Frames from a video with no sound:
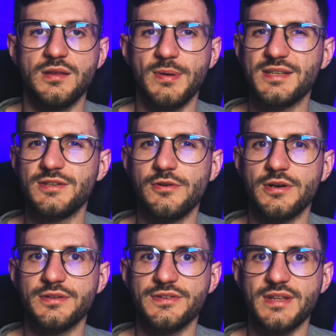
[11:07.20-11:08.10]
The better you
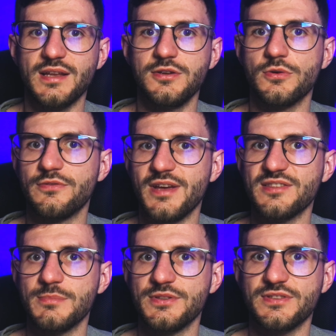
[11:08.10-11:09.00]
understand your
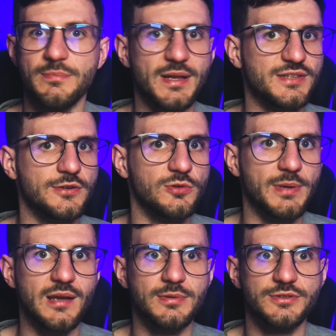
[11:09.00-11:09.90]
investments, the better you'll
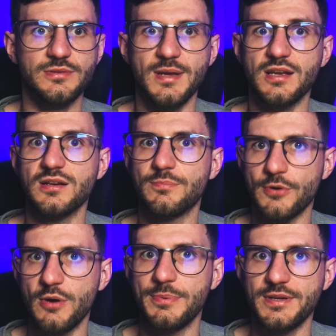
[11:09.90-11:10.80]
be able to make an
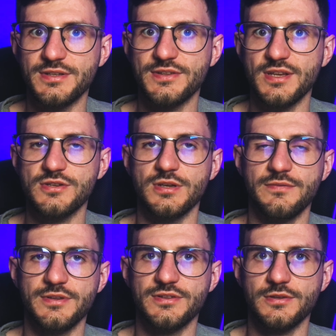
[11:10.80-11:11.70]
appropriate decision
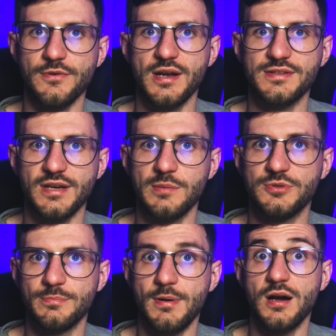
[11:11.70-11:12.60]
if it's the right time
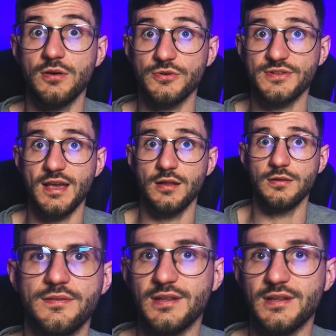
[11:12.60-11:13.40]
to buy or sell.